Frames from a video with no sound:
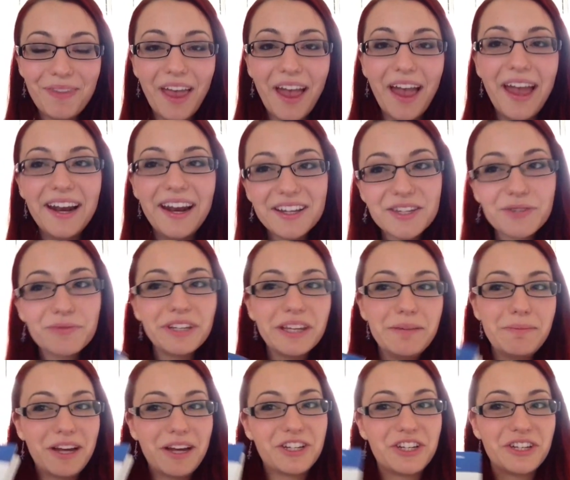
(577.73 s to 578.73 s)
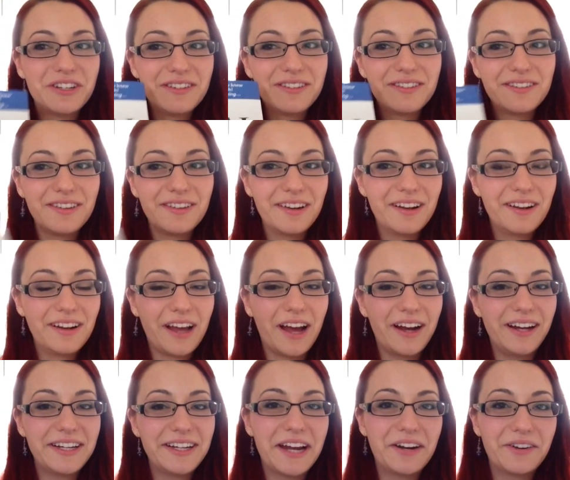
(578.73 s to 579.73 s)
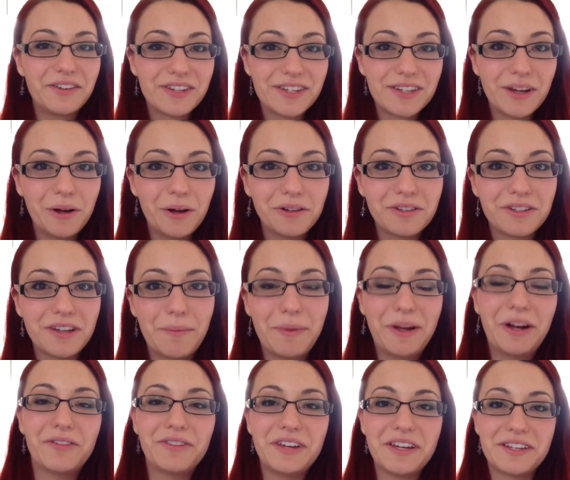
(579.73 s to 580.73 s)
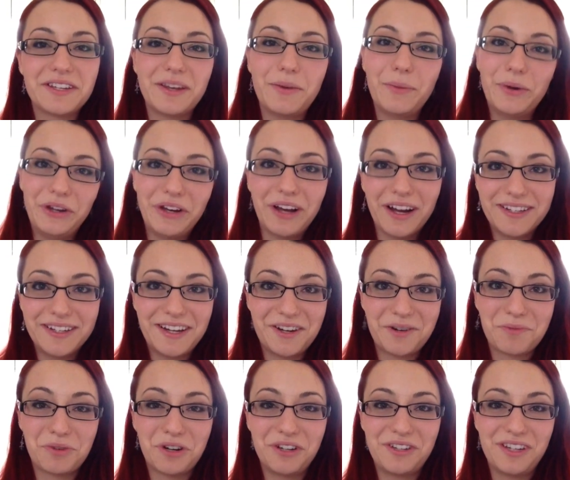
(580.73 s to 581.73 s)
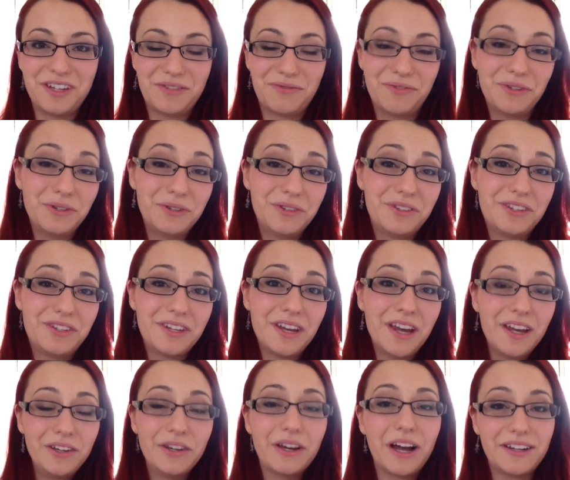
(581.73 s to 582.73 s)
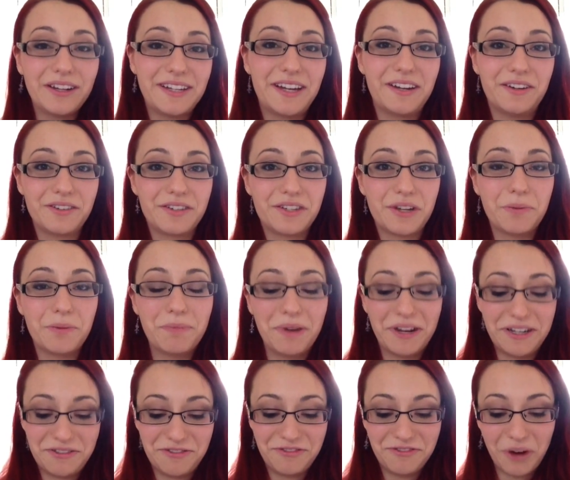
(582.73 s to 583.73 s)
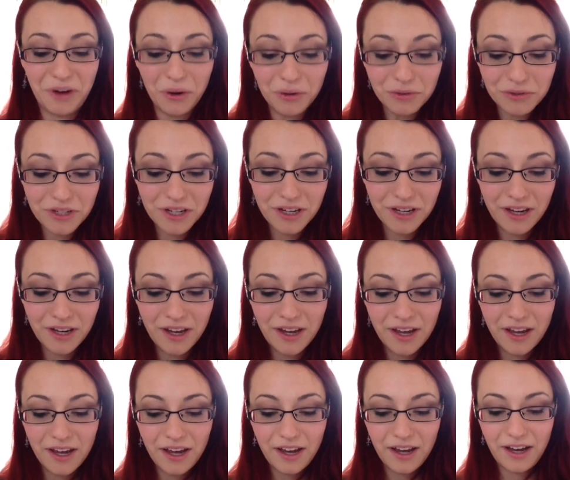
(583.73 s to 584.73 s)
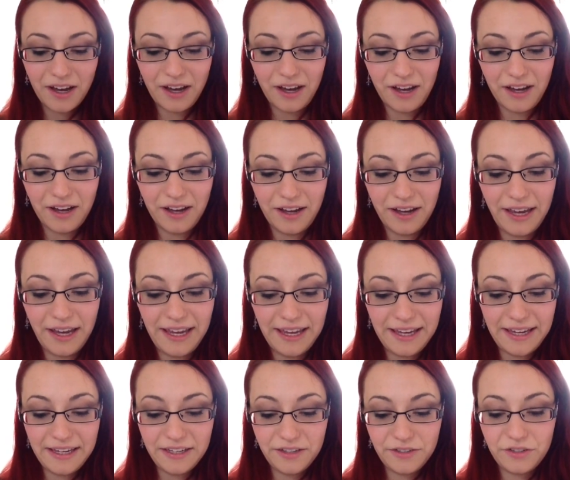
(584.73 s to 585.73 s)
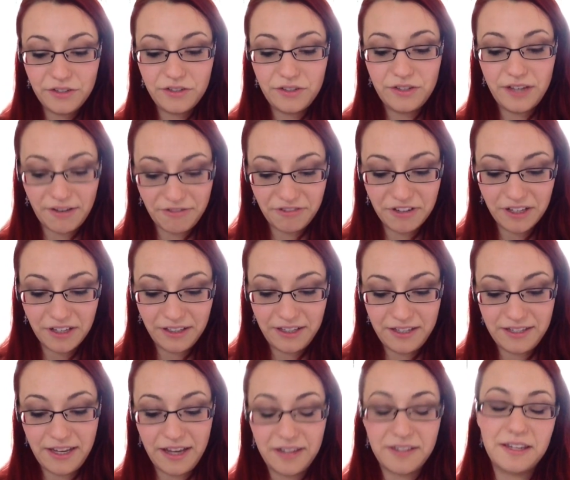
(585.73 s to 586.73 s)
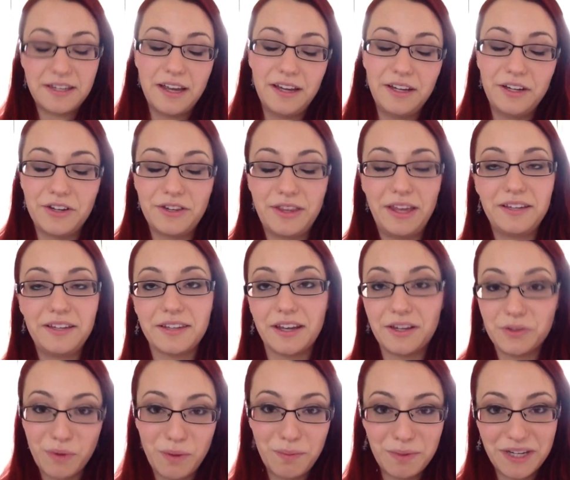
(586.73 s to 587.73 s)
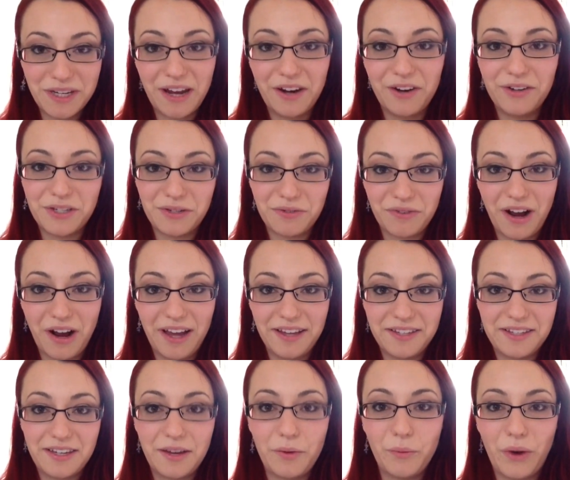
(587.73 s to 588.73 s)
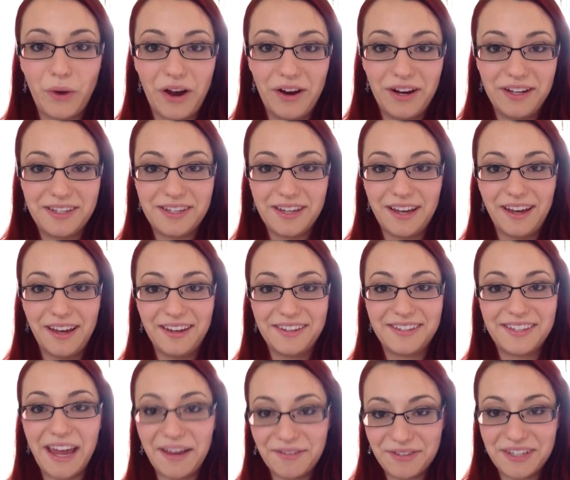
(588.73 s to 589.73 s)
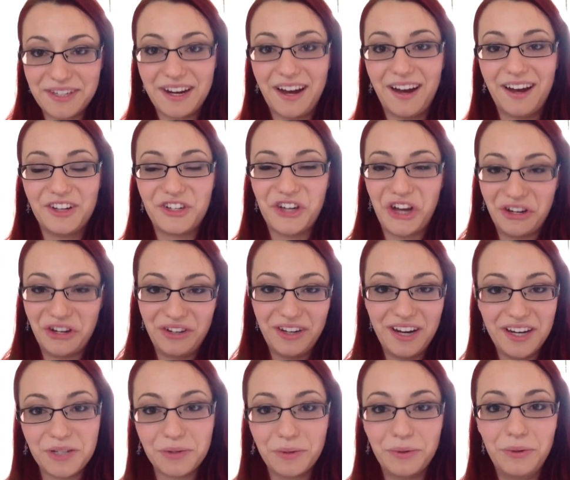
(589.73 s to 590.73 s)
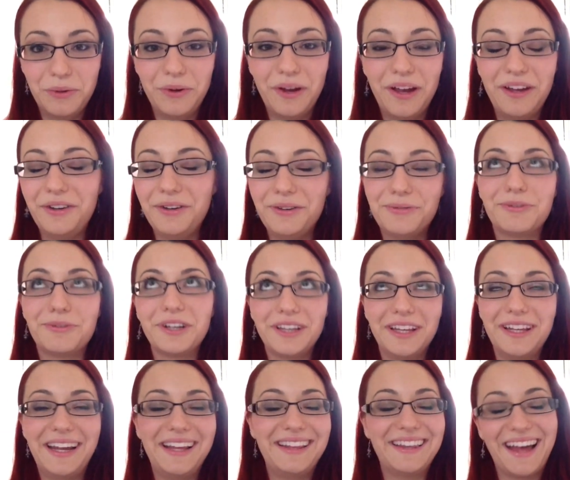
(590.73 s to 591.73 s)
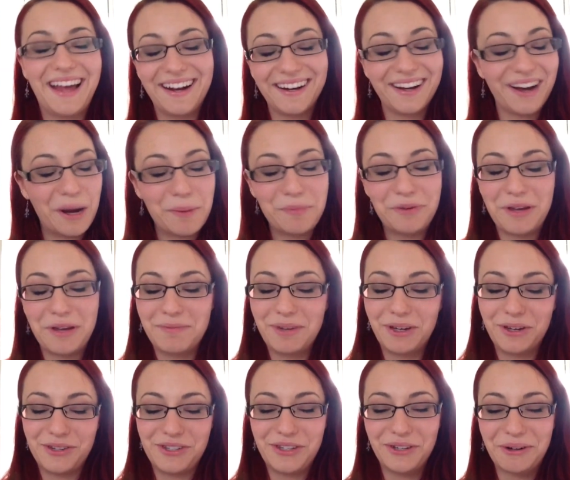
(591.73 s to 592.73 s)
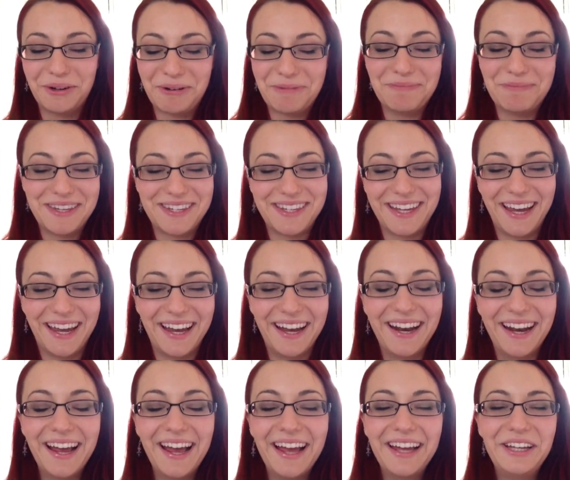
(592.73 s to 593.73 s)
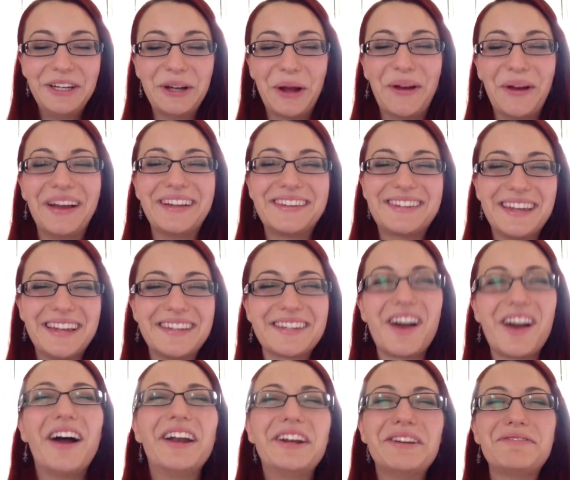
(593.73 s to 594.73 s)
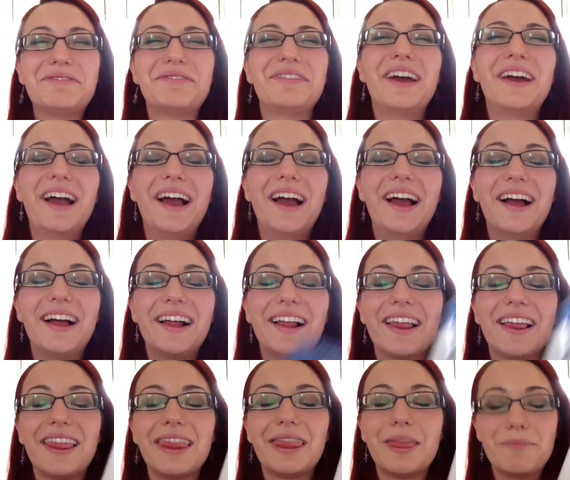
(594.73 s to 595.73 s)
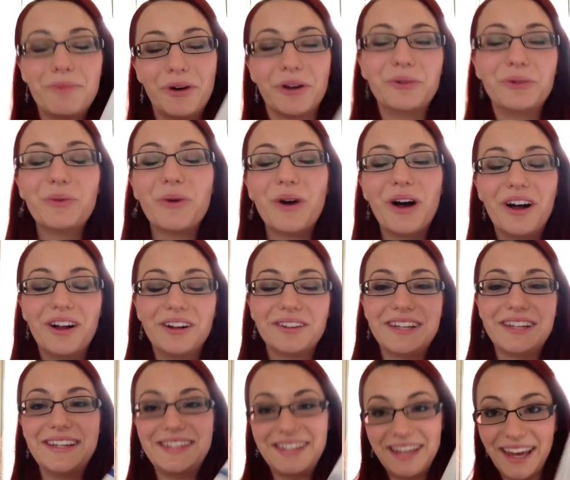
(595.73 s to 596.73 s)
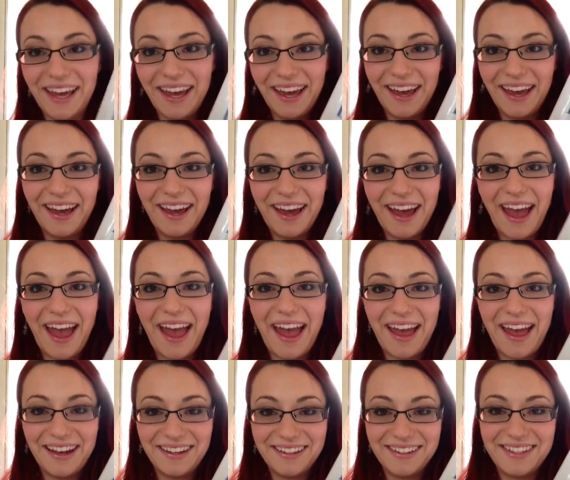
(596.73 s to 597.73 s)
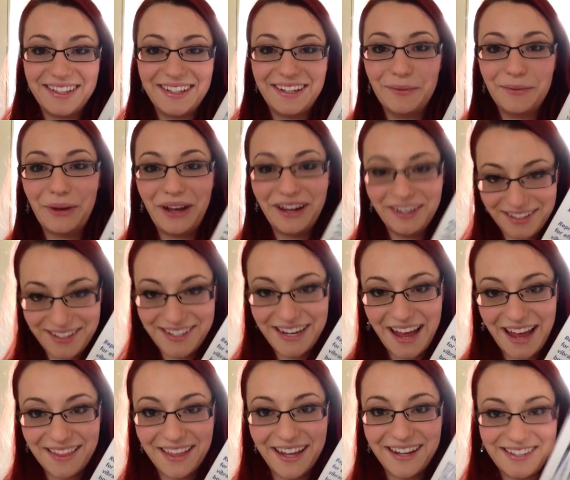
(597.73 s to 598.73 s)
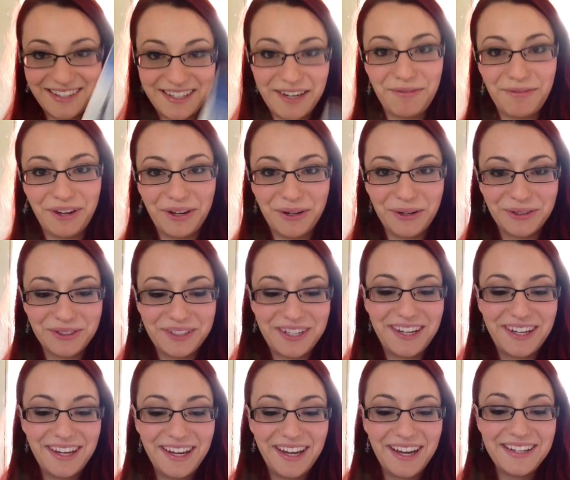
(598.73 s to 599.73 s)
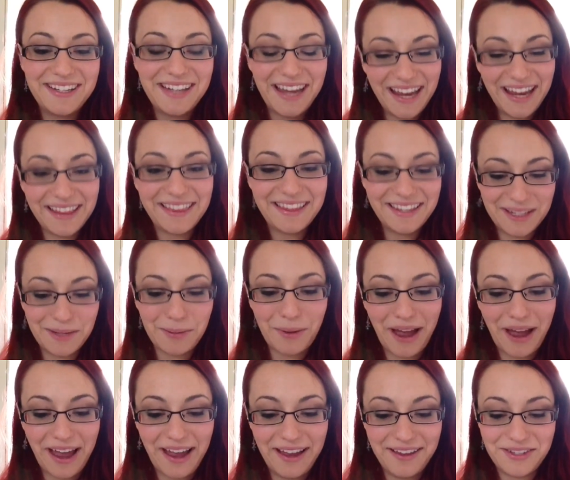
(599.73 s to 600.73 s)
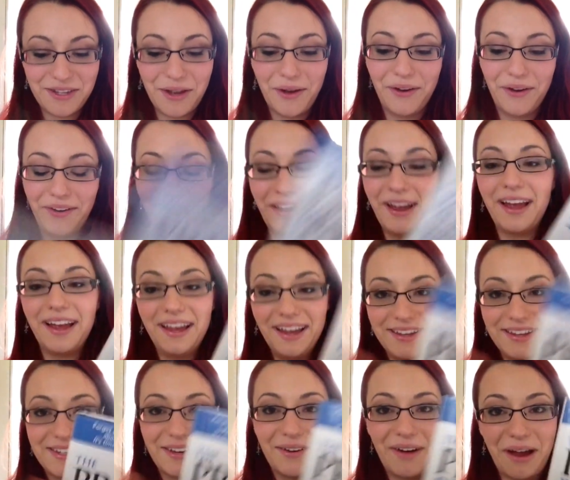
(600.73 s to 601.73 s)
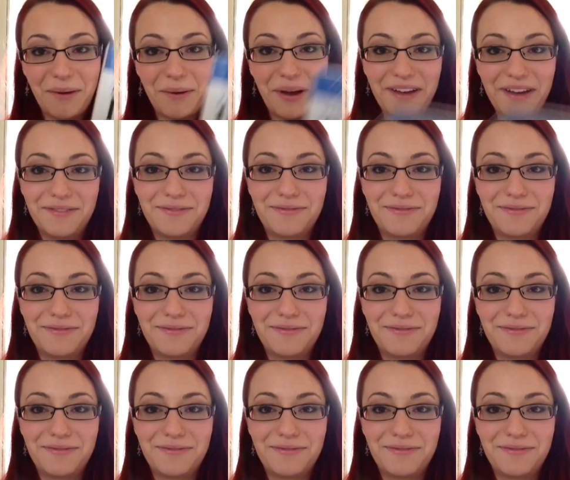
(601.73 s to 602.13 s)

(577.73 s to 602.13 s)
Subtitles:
He doesn't really mention cutting down on salt. I mean, obviously when you cut down on processed foods, you cut down on salt by default. He definitely says that, you know, things like sweet potatoes and rice, where it's a safe starch and you really need that carb hit because you're missing it. You know, it's kind of, the modern world is here, and we understand that it's difficult to eat this way, so here's a great way of